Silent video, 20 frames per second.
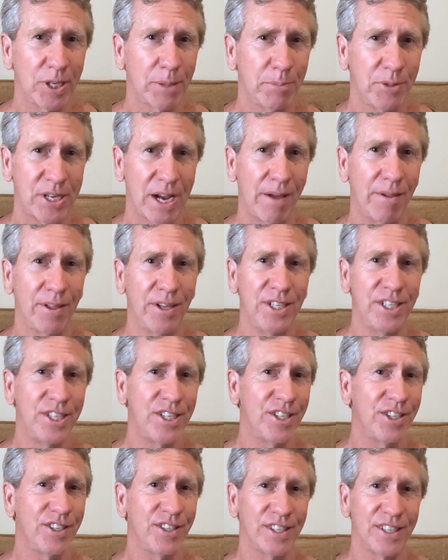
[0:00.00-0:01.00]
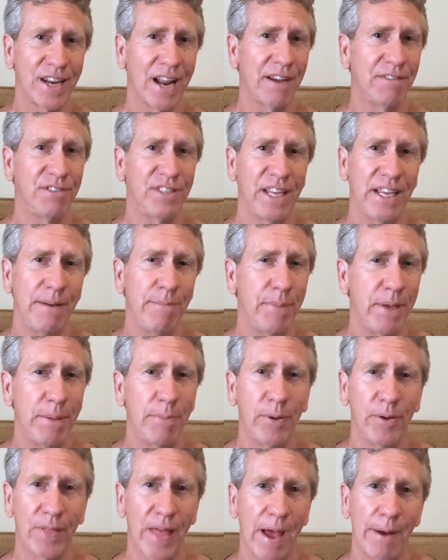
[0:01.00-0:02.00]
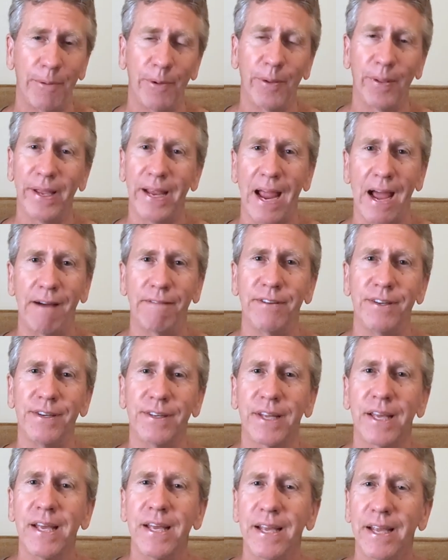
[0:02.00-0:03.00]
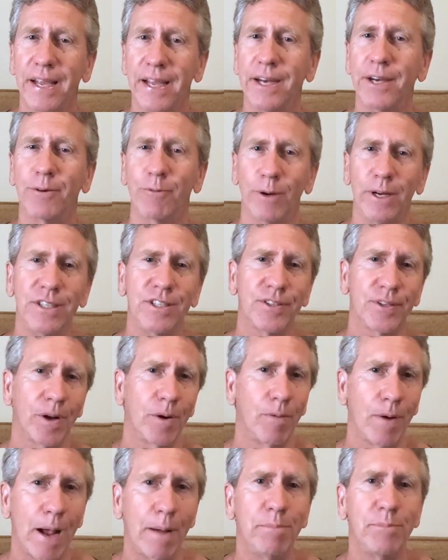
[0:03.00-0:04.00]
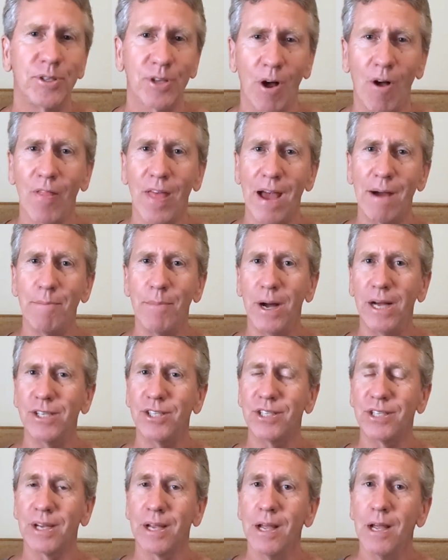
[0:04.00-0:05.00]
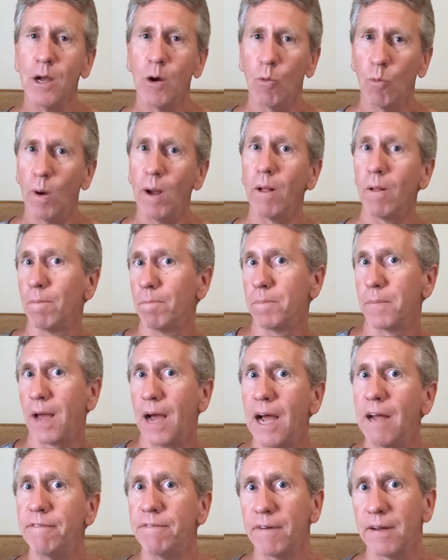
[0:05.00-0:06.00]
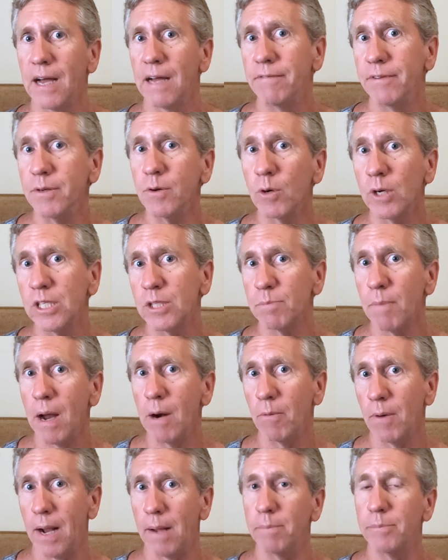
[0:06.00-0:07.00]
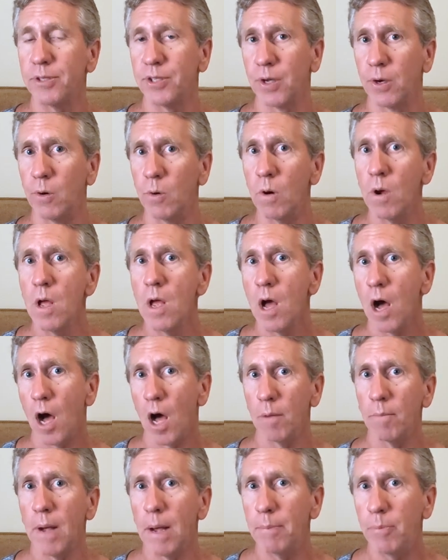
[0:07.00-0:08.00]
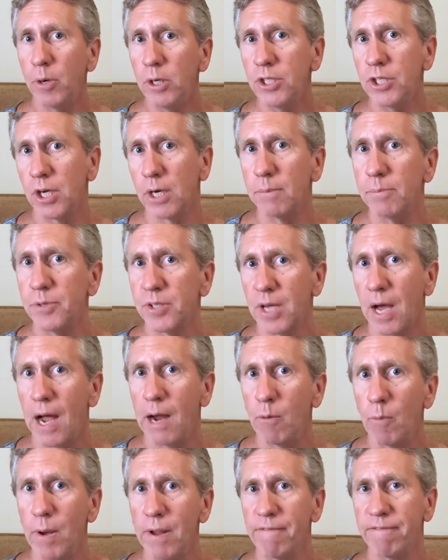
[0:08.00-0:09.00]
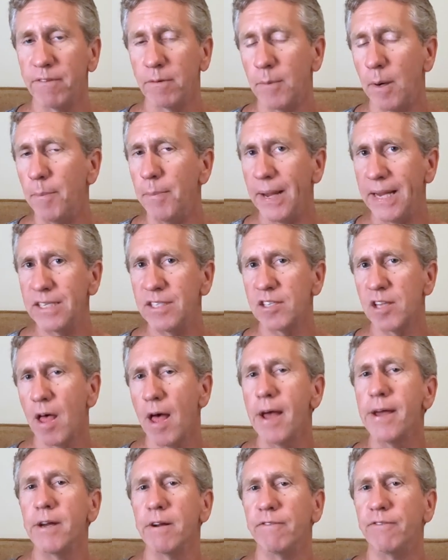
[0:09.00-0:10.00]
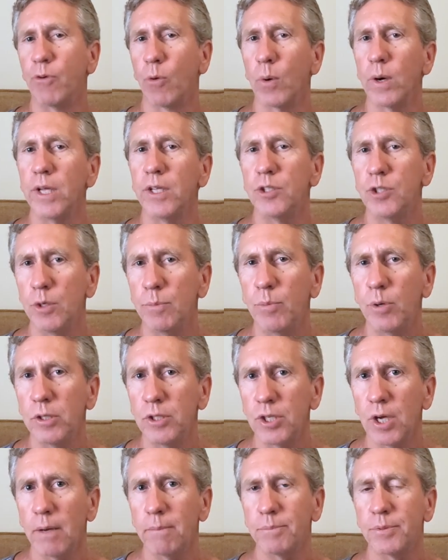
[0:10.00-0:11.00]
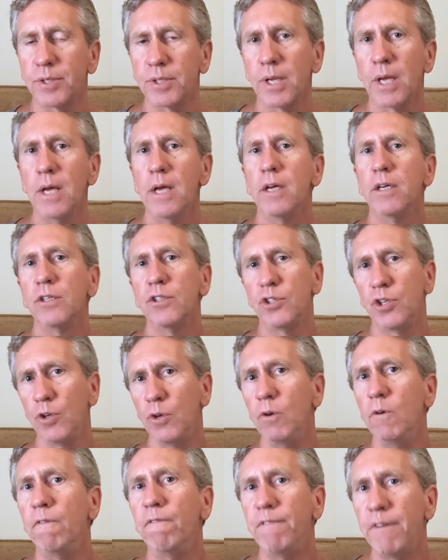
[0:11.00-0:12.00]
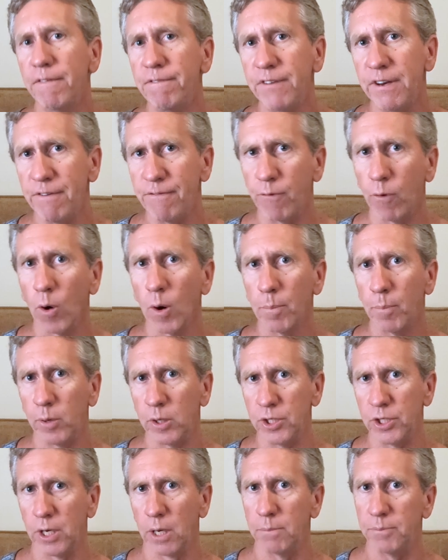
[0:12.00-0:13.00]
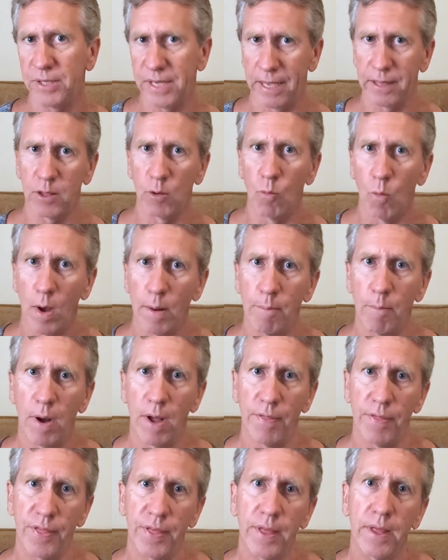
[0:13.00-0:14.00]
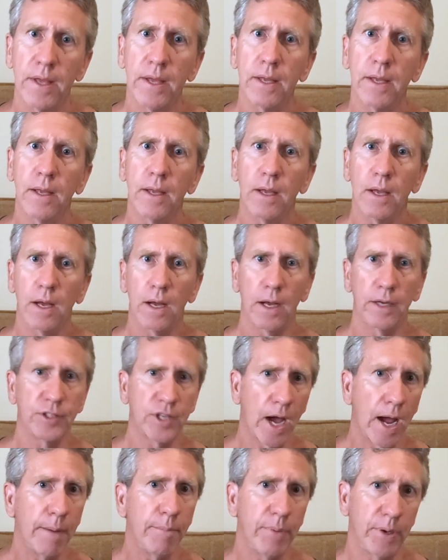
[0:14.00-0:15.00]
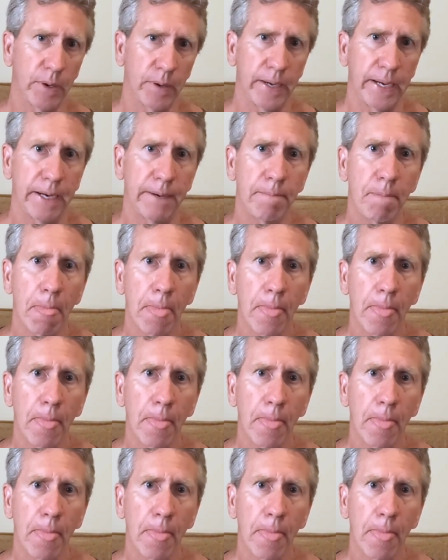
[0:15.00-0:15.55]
up challenges, and I've seen people that really haven't increased their reps all that much. Well, I've, I've increased my reps. So on my push ups, I went from a baseline of 42 push ups to 54 push ups at the one month uh, time period.